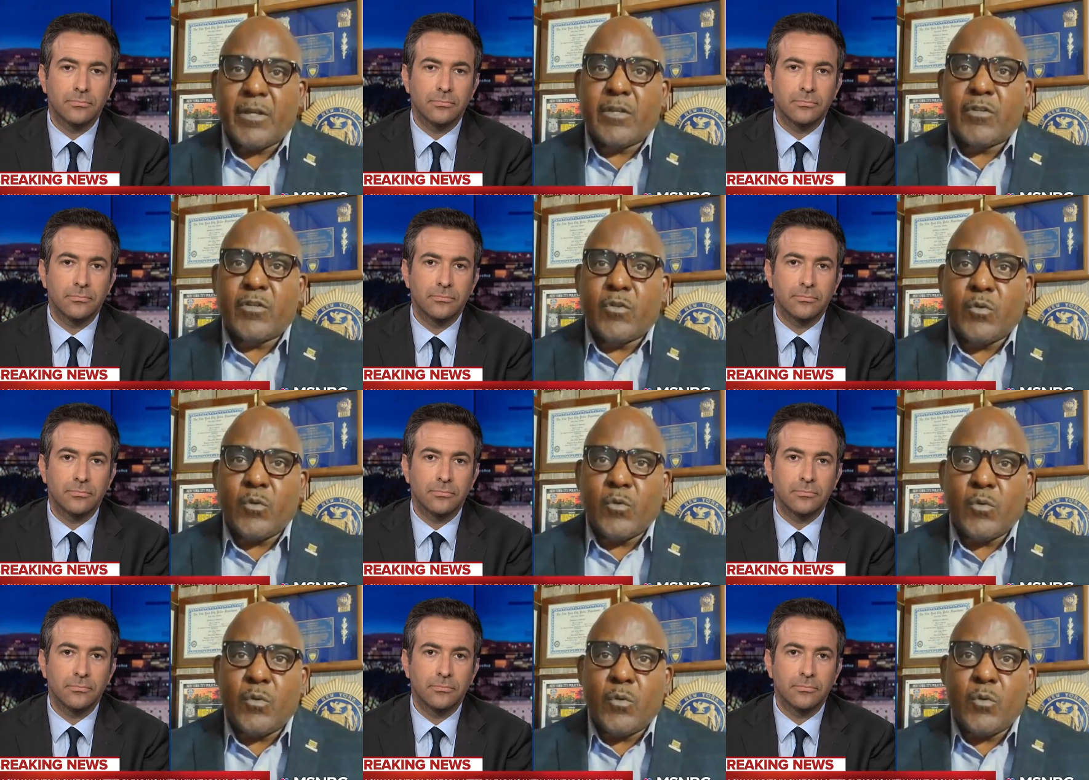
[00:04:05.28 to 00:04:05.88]
Speaker 1: who
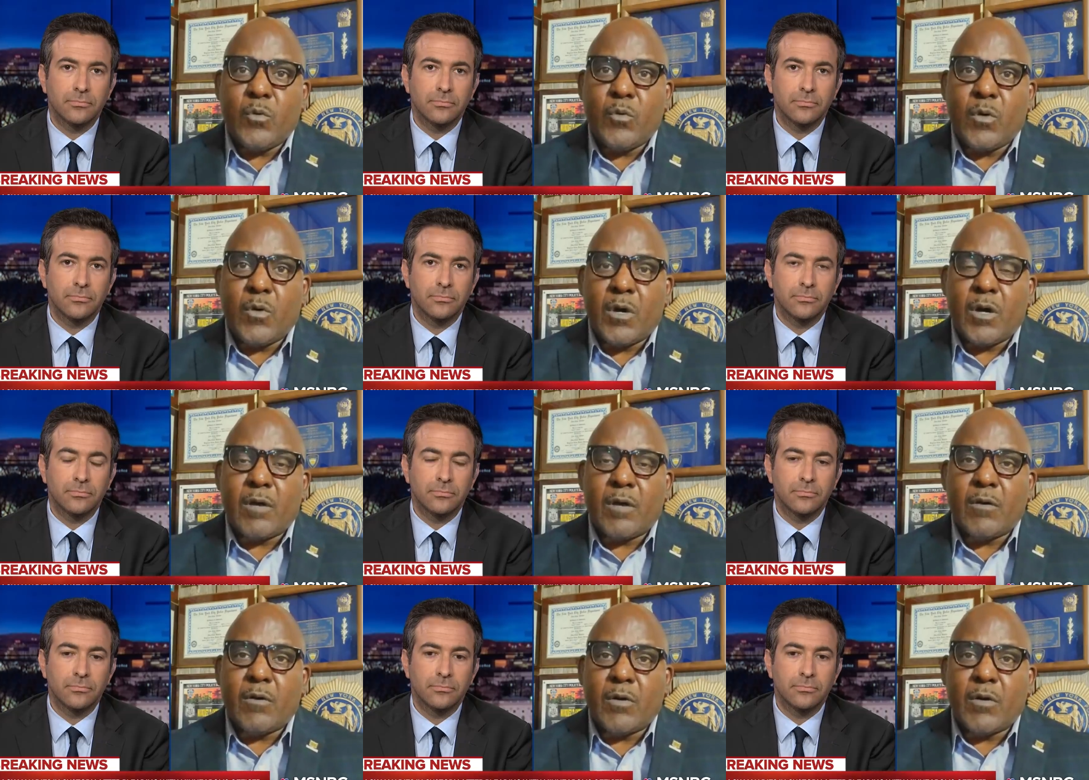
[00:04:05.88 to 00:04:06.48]
who are
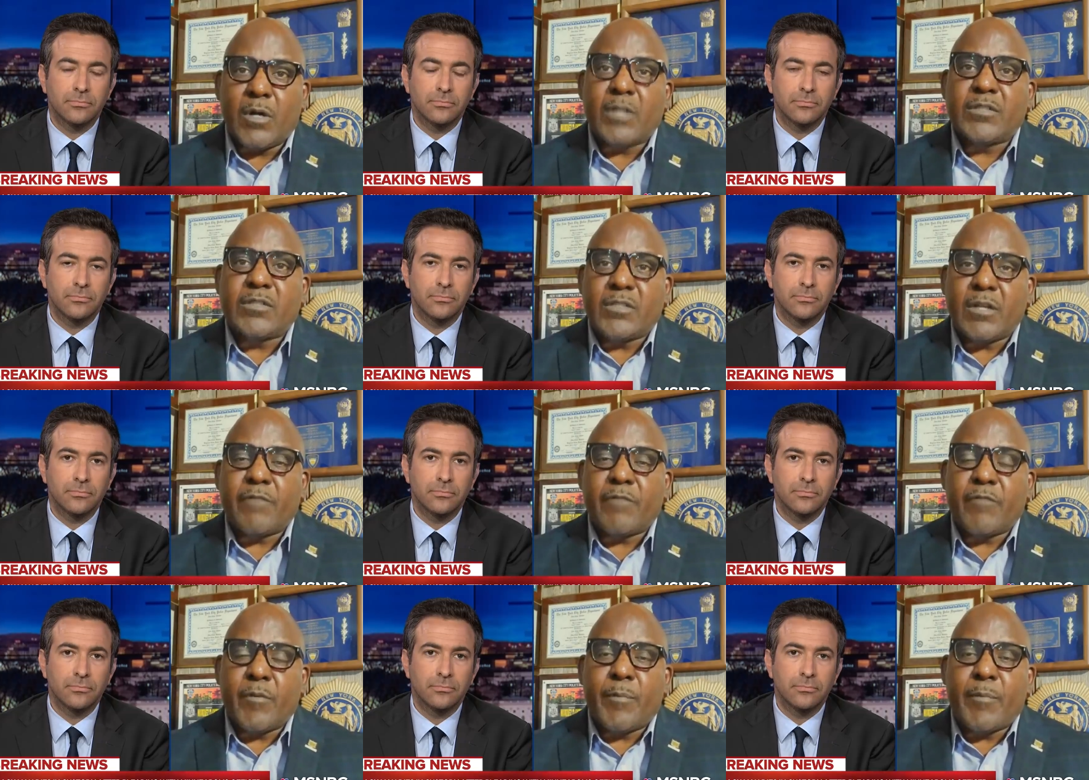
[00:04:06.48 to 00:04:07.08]
are suffering
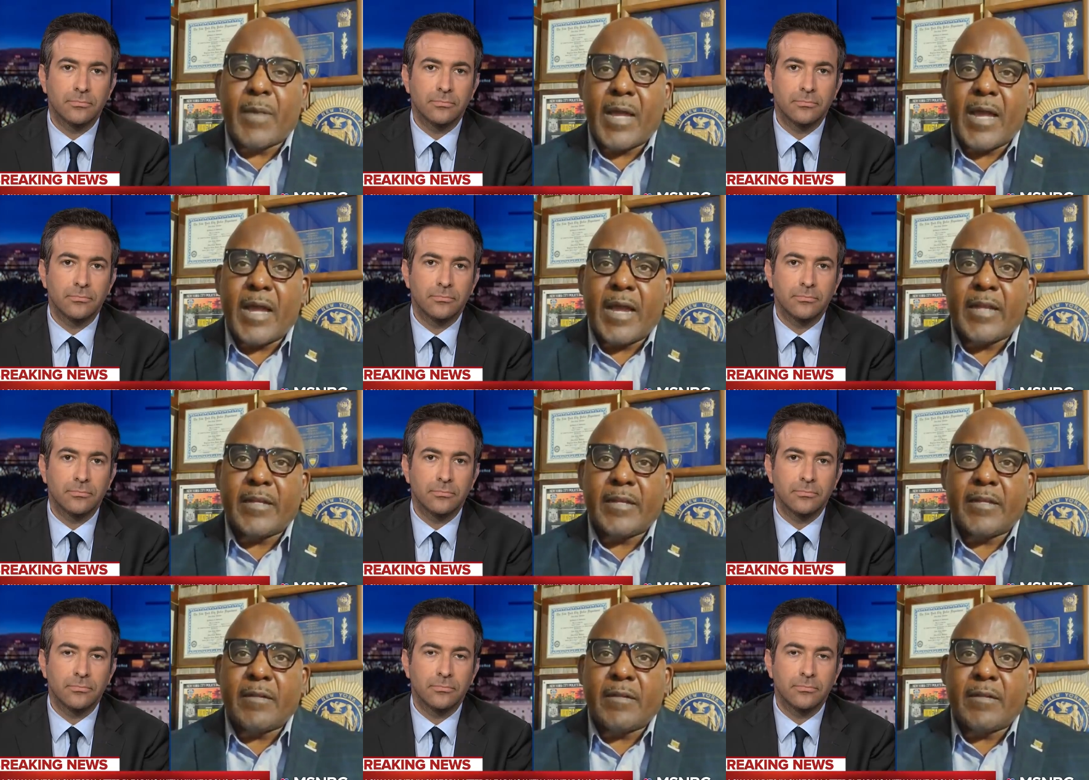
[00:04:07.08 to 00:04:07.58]
behind it.